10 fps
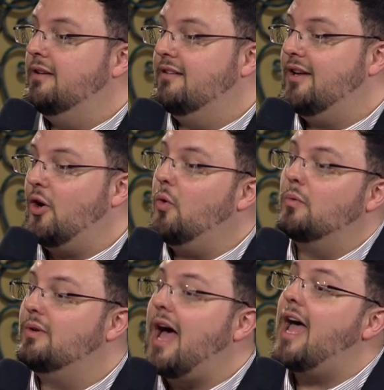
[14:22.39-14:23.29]
in her
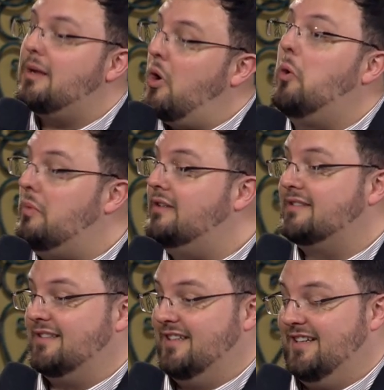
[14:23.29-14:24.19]
dying
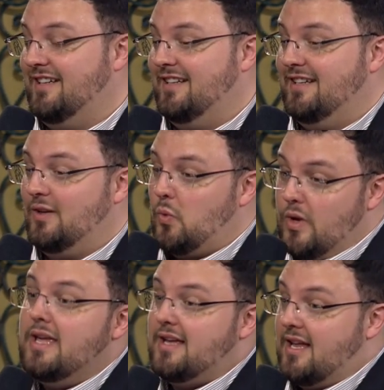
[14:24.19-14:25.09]
moments. Yeah.
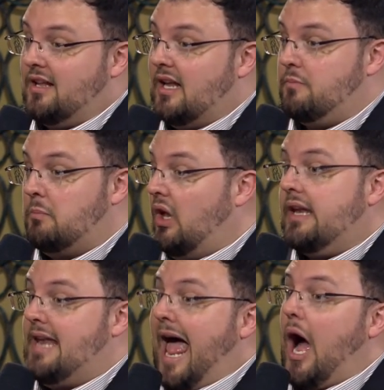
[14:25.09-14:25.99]
We can claim the
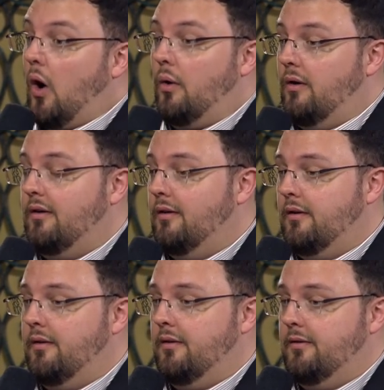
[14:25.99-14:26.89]
blood now.
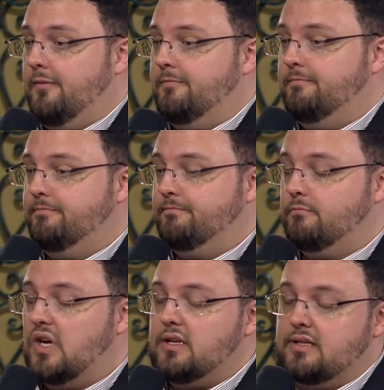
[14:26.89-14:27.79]
Amen.
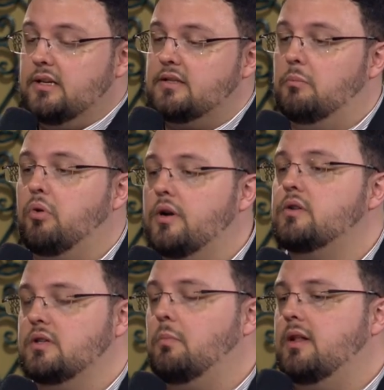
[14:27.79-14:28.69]
Because it is a
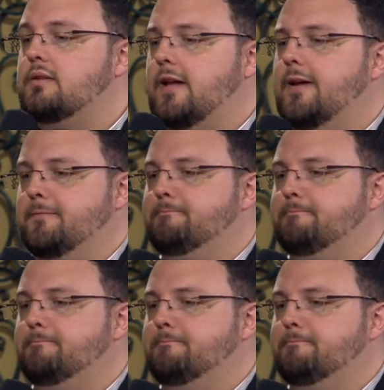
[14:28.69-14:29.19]
precious bloodstain.